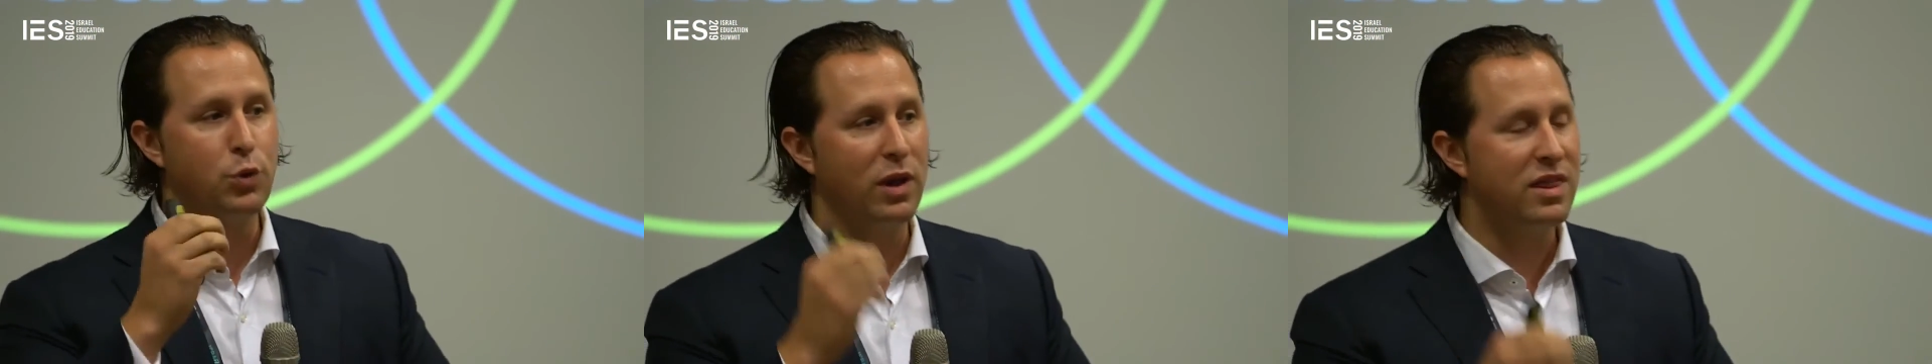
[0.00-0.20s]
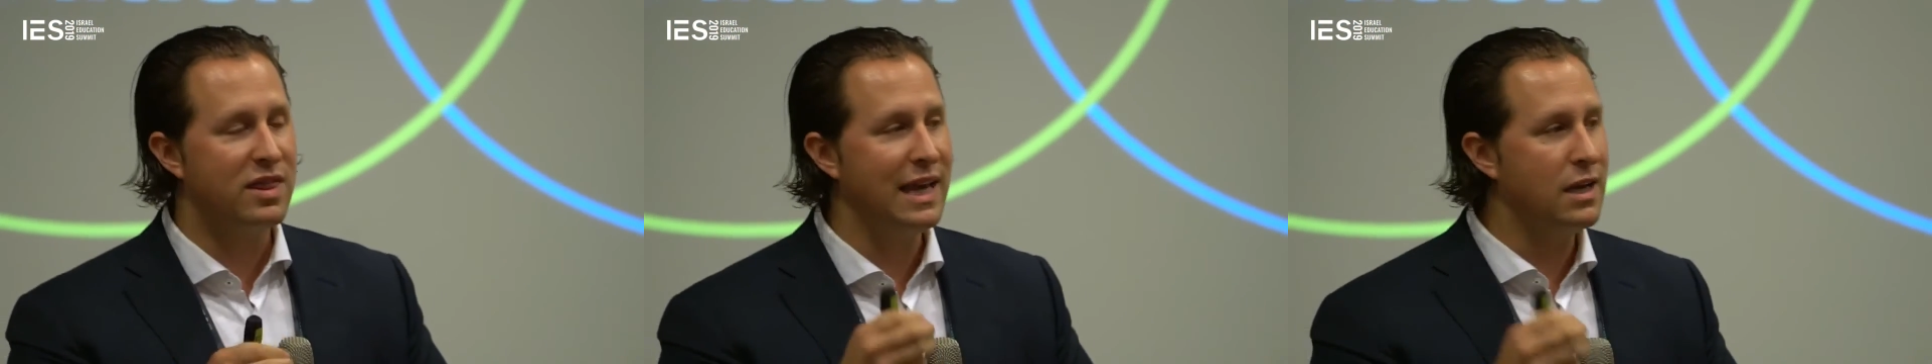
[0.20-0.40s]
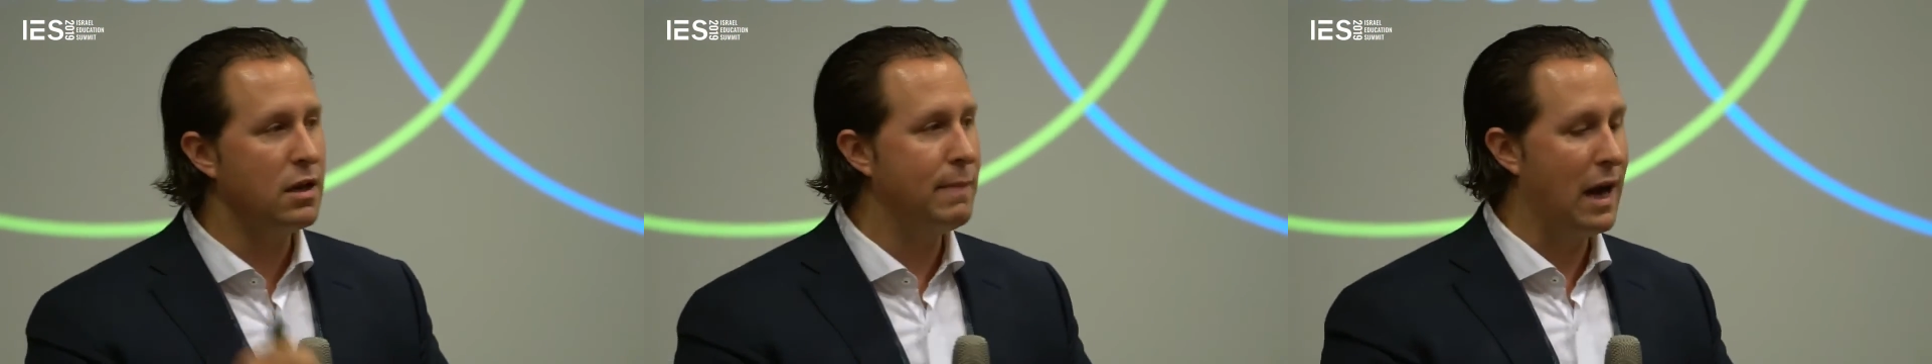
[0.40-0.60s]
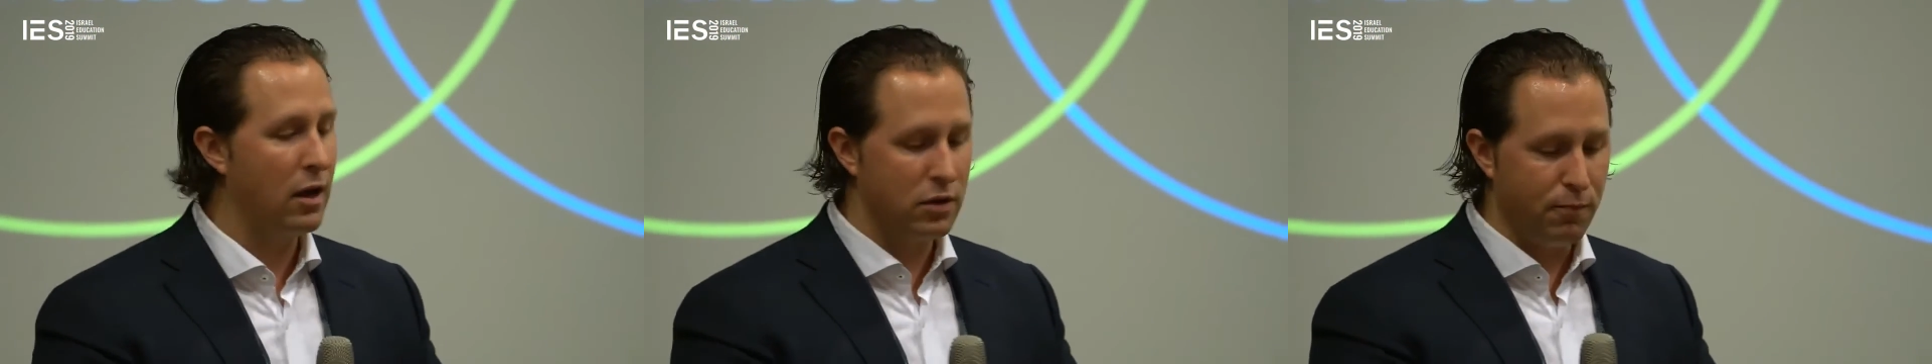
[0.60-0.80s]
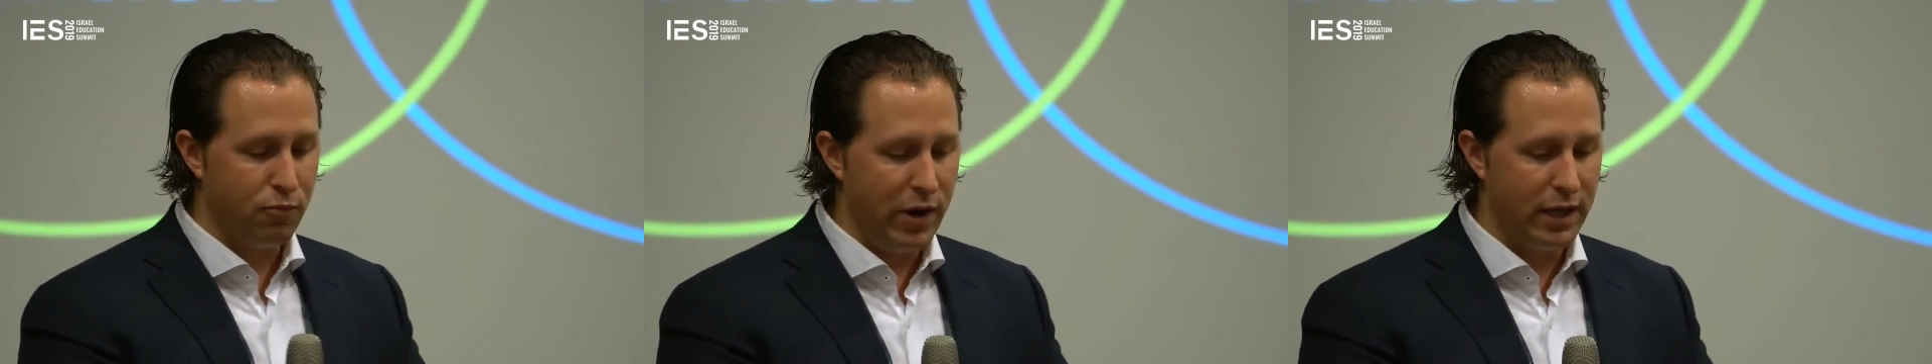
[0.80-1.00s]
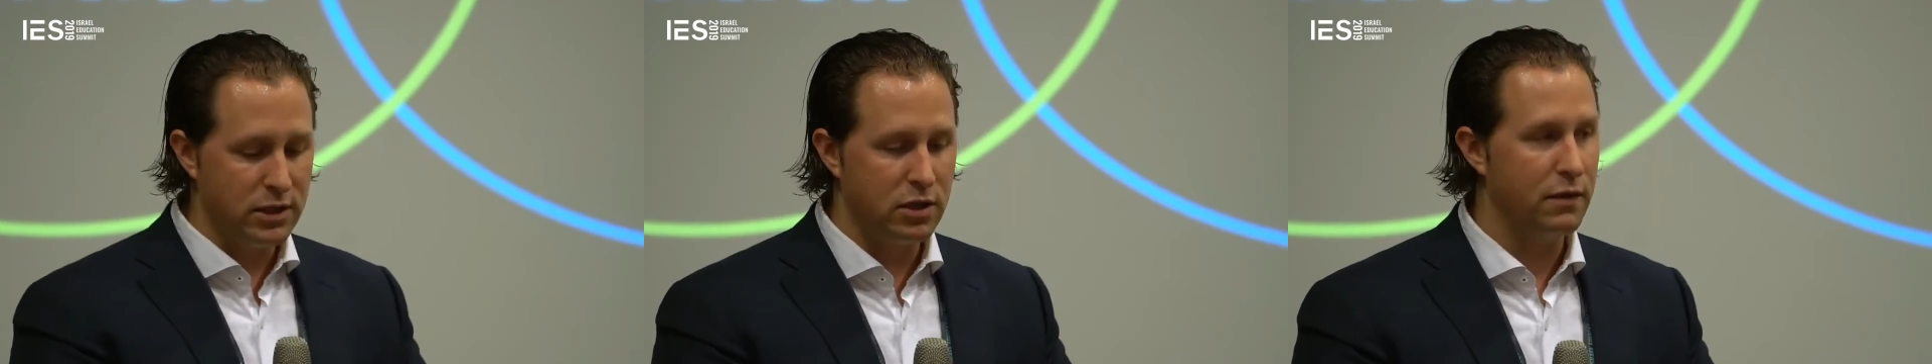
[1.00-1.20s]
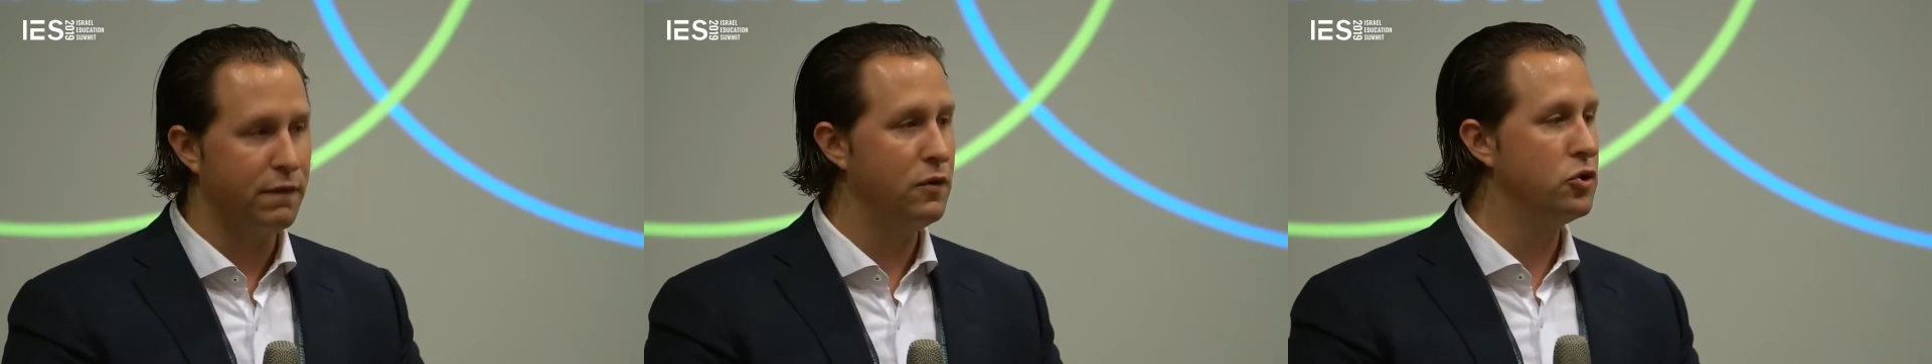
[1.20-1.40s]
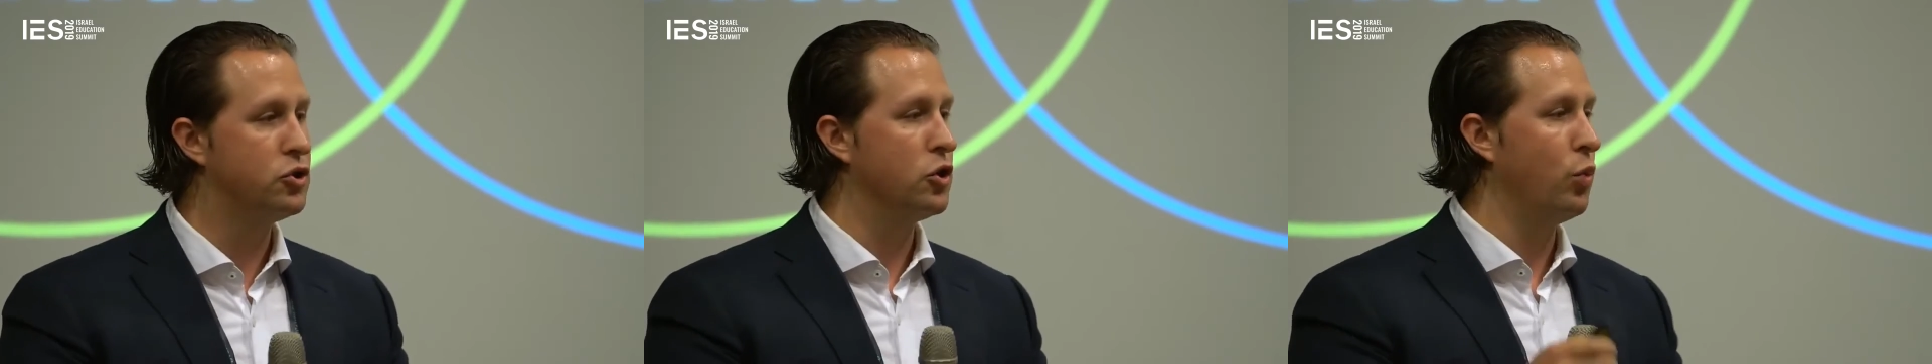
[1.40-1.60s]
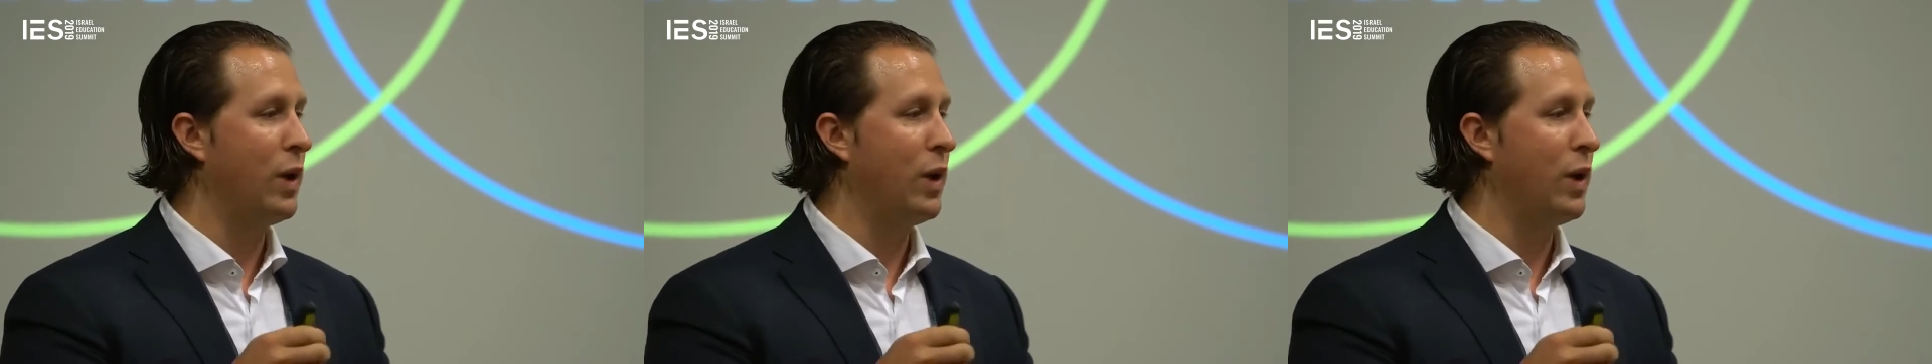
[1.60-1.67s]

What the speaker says: we think about the brands of the future,